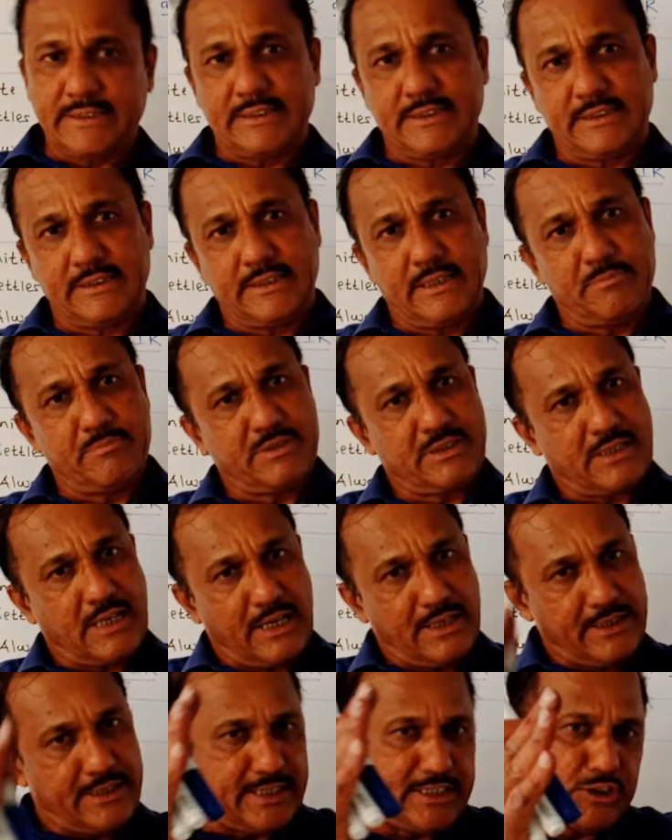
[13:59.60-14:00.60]
systems
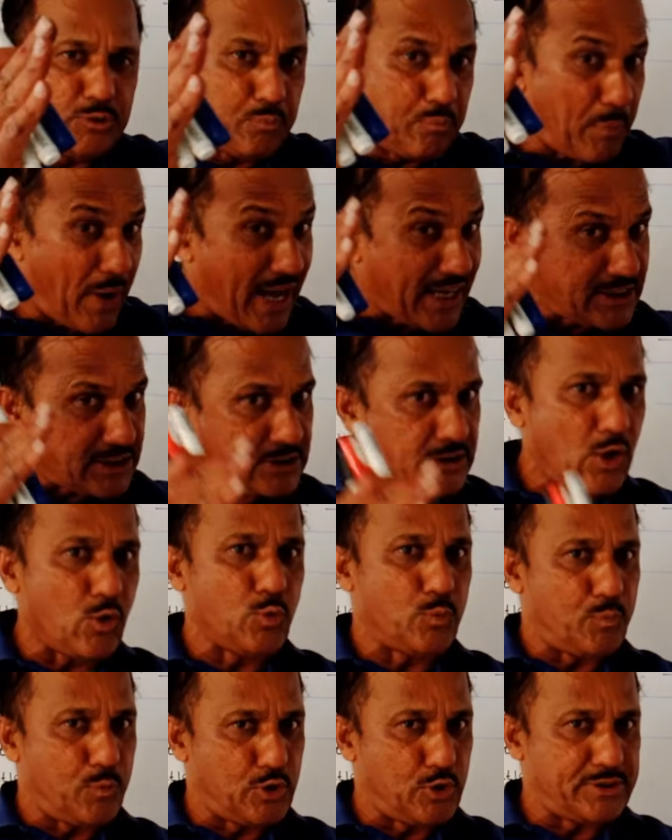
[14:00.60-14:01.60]
contains past
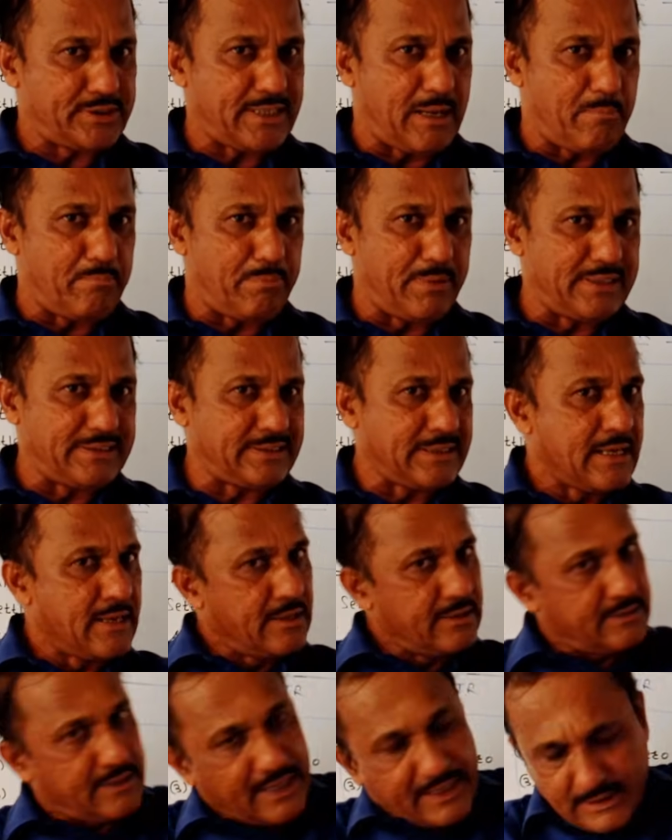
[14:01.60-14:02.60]
output samples,
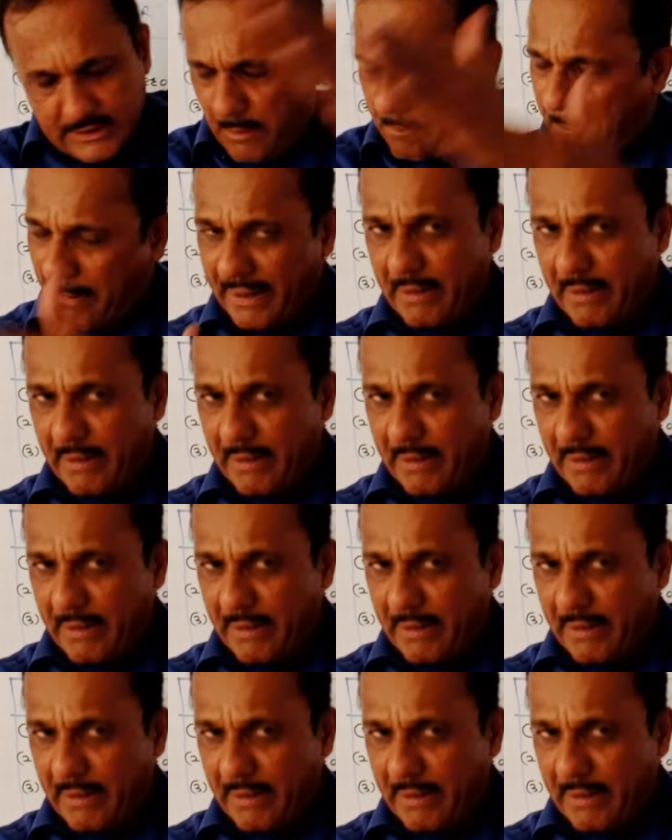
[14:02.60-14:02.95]
there is a